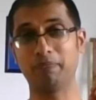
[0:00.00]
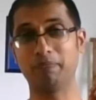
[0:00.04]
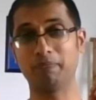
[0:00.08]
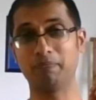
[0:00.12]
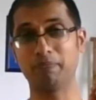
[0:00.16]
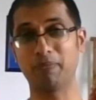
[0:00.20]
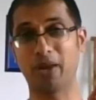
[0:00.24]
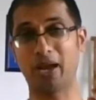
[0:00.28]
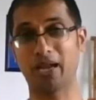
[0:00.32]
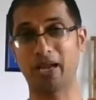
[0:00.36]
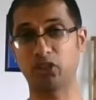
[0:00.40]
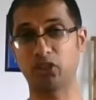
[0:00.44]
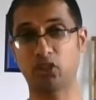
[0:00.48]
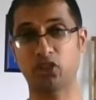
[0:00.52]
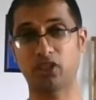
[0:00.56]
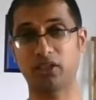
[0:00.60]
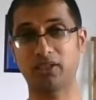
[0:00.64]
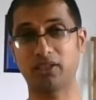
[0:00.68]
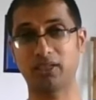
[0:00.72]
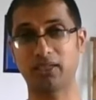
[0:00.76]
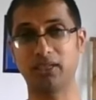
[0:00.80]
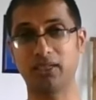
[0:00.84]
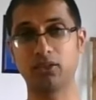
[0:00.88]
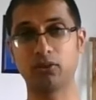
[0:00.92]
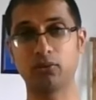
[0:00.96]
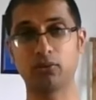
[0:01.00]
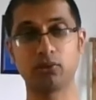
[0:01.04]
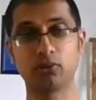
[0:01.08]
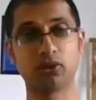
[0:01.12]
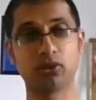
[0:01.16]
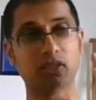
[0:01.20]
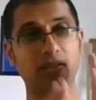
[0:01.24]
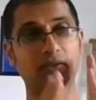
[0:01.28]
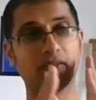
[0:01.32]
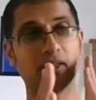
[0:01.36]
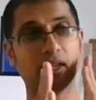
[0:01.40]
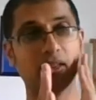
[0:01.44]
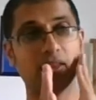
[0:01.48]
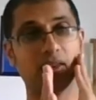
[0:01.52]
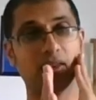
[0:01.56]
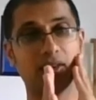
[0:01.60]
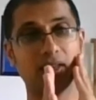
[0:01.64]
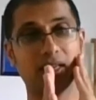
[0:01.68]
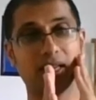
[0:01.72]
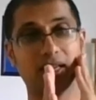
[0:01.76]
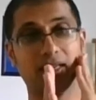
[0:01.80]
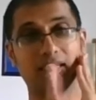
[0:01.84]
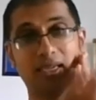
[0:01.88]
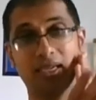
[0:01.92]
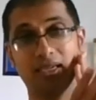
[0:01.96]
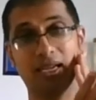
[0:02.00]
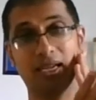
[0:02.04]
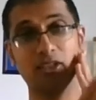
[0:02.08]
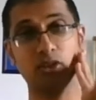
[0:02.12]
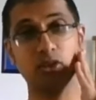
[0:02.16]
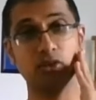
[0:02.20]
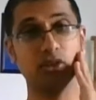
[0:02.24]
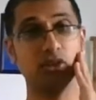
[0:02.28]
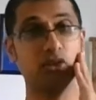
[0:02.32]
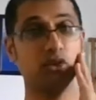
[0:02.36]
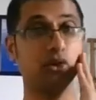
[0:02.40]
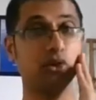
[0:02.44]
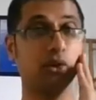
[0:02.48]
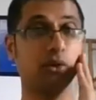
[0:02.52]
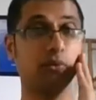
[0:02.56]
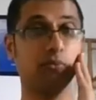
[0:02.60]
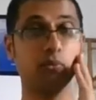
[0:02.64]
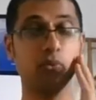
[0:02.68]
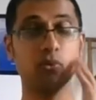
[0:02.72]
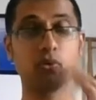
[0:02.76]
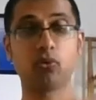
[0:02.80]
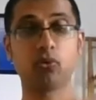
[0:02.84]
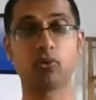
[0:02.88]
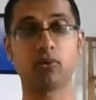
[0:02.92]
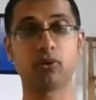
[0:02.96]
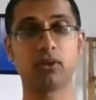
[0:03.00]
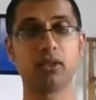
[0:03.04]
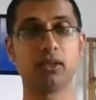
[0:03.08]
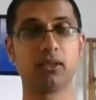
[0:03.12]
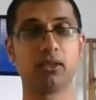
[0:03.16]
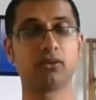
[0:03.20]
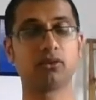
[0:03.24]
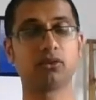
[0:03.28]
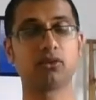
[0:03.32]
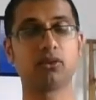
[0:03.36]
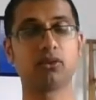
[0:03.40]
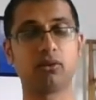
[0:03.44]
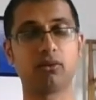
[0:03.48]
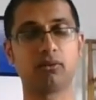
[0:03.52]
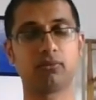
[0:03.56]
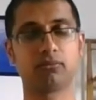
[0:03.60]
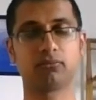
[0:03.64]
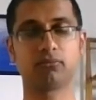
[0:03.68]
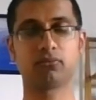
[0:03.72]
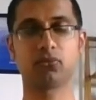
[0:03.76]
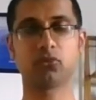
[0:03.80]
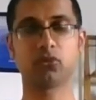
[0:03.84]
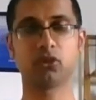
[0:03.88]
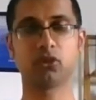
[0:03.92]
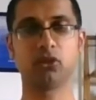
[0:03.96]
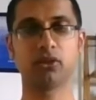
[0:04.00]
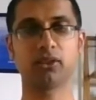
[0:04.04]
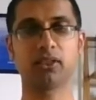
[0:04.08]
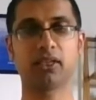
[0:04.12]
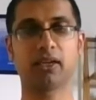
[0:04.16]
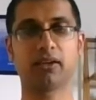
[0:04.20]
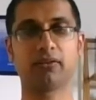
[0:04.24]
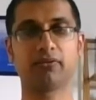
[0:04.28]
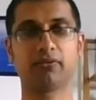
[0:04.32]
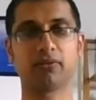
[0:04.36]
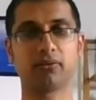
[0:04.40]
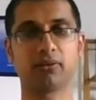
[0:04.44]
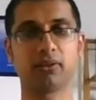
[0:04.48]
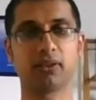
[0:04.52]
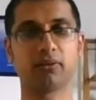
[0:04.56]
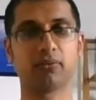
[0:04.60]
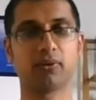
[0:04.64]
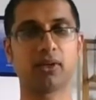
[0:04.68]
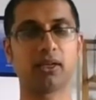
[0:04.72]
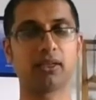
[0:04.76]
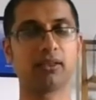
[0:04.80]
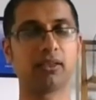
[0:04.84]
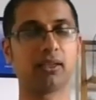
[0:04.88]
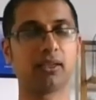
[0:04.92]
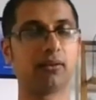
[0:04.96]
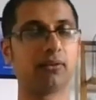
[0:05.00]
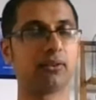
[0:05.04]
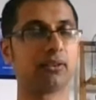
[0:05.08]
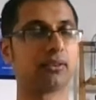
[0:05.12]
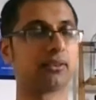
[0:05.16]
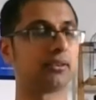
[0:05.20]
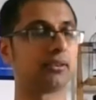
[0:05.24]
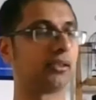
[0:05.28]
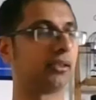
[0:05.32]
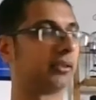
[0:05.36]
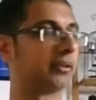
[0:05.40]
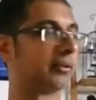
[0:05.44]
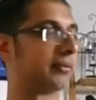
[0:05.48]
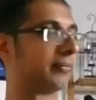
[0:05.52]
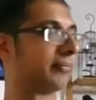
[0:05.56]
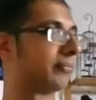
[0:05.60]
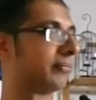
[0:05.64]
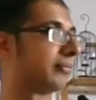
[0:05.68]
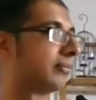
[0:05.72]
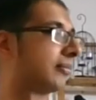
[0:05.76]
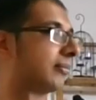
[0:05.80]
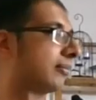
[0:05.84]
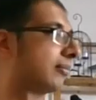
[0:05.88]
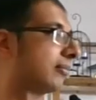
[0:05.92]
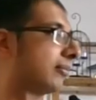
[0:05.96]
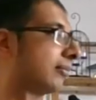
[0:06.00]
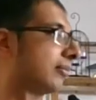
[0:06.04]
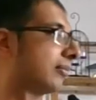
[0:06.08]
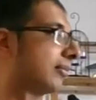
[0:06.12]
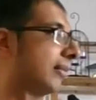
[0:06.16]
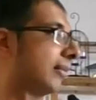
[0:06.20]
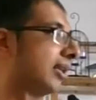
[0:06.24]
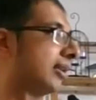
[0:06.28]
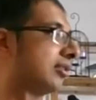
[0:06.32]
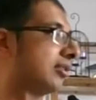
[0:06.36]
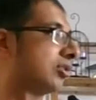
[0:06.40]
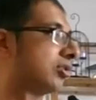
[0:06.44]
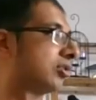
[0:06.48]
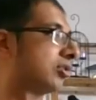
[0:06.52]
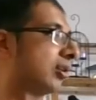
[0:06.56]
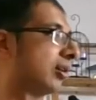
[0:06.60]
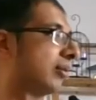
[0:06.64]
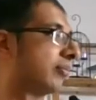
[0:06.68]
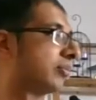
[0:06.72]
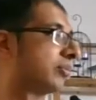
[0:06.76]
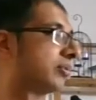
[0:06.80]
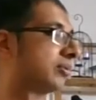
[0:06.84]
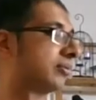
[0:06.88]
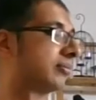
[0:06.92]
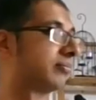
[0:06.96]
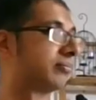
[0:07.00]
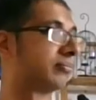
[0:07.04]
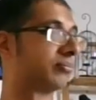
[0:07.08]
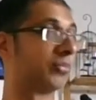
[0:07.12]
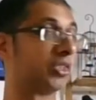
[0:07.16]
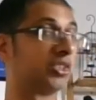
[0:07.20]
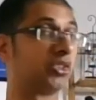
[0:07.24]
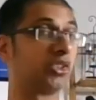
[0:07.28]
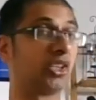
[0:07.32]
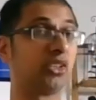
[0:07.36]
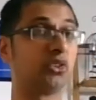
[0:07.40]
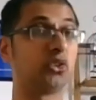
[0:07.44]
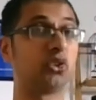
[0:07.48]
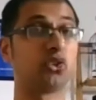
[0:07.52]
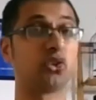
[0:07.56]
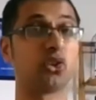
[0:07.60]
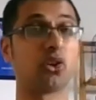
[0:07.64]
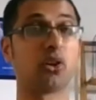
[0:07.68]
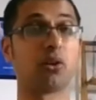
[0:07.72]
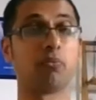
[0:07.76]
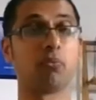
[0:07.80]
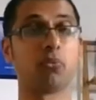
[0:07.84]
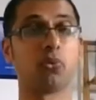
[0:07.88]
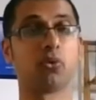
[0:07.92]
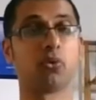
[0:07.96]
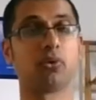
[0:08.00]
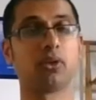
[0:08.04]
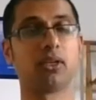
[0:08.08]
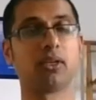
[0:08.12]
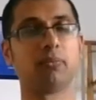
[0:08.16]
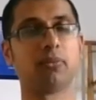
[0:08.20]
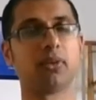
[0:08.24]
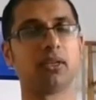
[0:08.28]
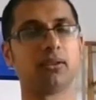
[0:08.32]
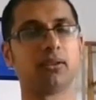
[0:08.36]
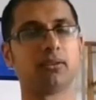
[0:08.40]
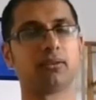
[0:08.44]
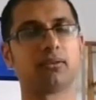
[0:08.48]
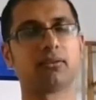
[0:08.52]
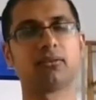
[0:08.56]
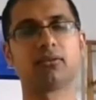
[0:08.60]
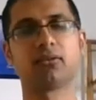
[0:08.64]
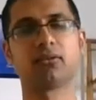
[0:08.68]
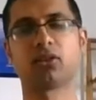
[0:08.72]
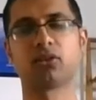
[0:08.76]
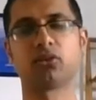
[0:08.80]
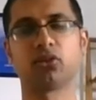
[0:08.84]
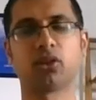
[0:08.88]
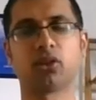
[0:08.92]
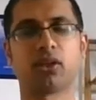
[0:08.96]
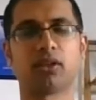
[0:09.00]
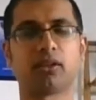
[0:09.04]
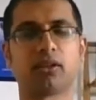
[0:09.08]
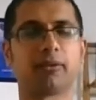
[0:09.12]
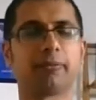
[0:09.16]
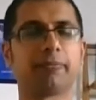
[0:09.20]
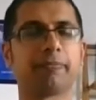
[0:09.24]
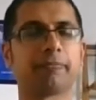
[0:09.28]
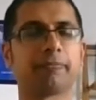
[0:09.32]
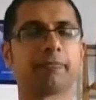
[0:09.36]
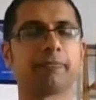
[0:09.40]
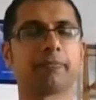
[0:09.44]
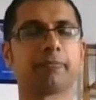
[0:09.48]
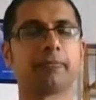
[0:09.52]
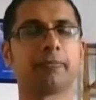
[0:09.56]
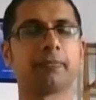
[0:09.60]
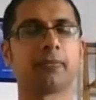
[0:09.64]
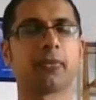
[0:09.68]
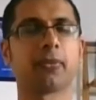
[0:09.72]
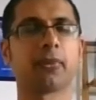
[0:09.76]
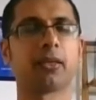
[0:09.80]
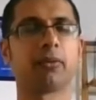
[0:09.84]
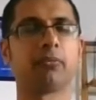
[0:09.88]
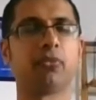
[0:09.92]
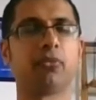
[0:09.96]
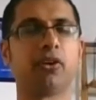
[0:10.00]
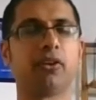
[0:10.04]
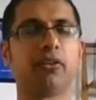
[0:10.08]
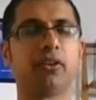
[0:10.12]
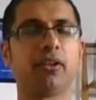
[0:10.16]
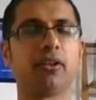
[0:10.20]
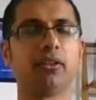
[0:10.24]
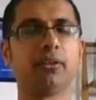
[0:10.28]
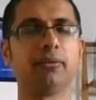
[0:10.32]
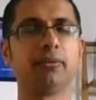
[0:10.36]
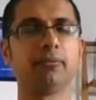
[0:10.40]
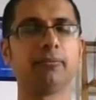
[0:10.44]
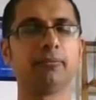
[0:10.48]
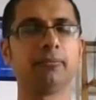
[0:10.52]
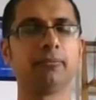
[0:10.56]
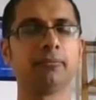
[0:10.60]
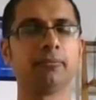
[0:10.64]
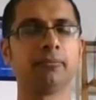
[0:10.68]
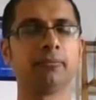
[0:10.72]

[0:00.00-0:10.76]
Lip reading: magically, you will see that the neck can actually turn more. So look carefully. Right now, it's here. It stops. It's going to turn more in a minute. So check. Breathe in.